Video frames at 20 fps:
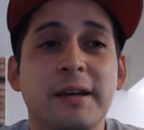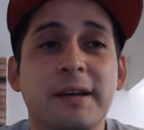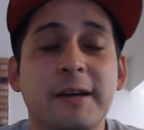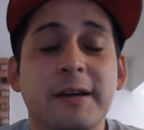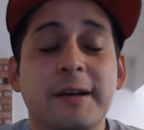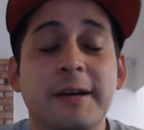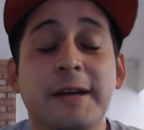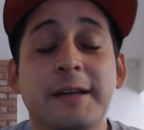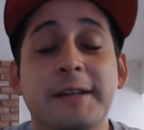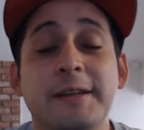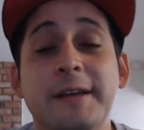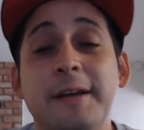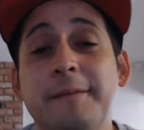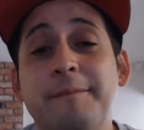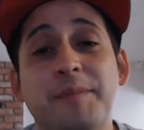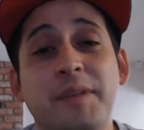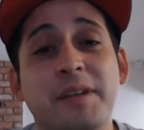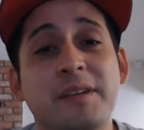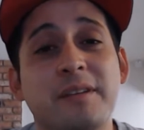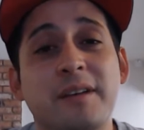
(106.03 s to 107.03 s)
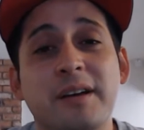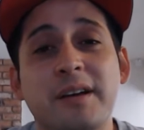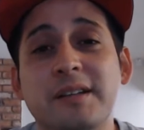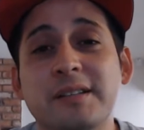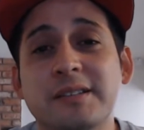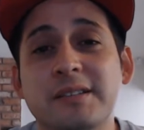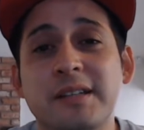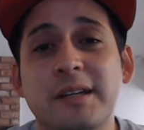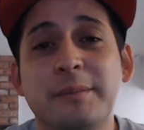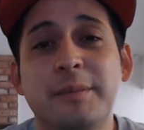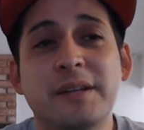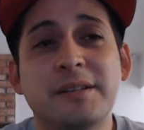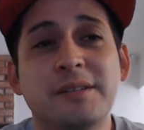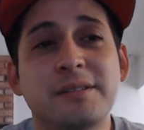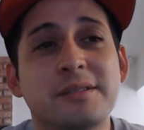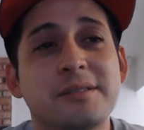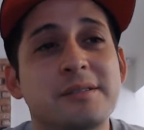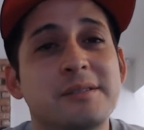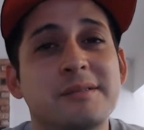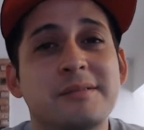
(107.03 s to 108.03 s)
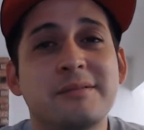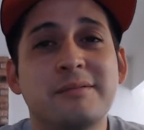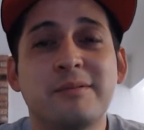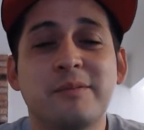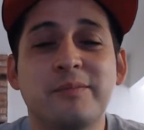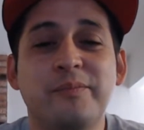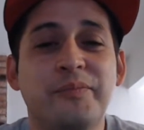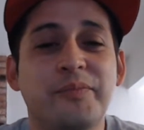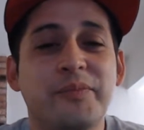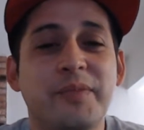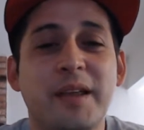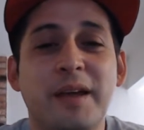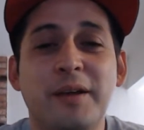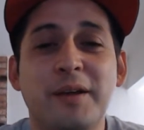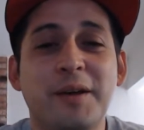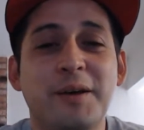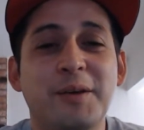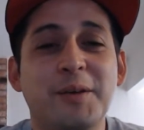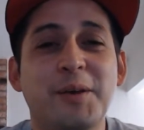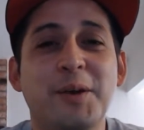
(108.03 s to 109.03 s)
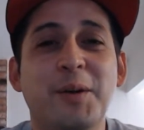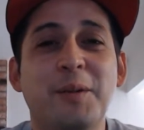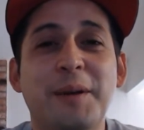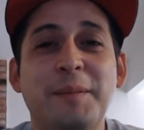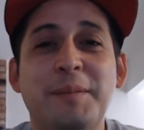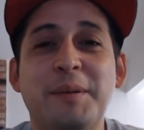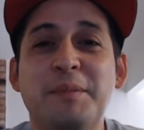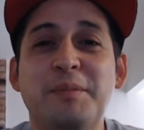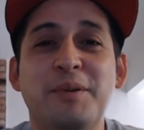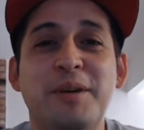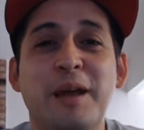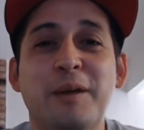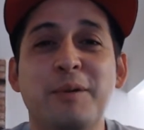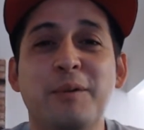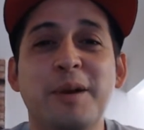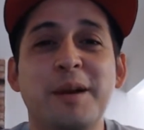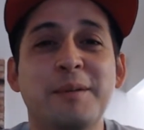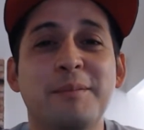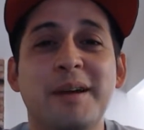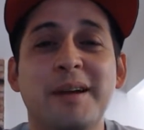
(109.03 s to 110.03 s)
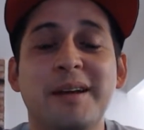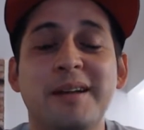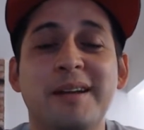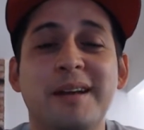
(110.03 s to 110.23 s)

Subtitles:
And yeah, that's all I gotta say, man. Just I don't know why people can't wait, man.